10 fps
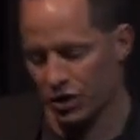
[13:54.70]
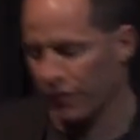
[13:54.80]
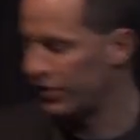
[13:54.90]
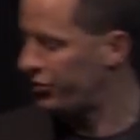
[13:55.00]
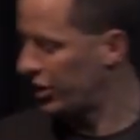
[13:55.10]

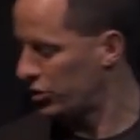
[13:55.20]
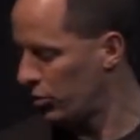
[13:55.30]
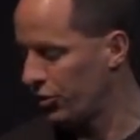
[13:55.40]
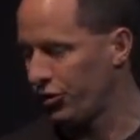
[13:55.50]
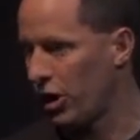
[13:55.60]
of and
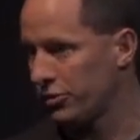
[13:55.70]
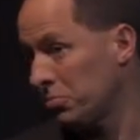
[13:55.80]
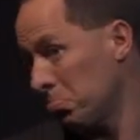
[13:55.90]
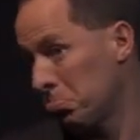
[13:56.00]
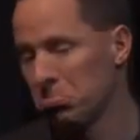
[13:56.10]
sexual assault?
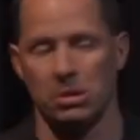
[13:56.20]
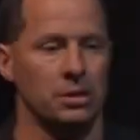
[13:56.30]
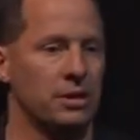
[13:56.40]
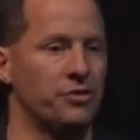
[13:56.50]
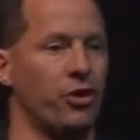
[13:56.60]

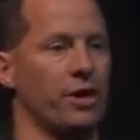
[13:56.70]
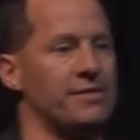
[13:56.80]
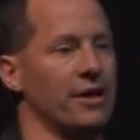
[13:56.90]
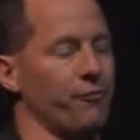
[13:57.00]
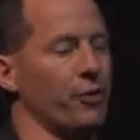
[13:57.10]
Is there a
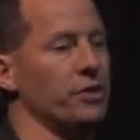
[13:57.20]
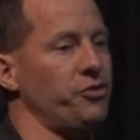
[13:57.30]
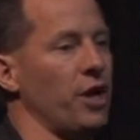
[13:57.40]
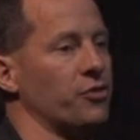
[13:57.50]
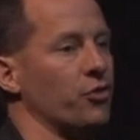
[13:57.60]

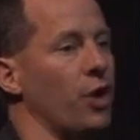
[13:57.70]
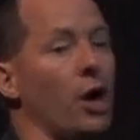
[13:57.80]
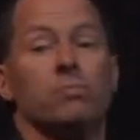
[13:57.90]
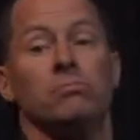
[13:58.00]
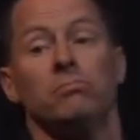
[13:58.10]
difference, yes or no?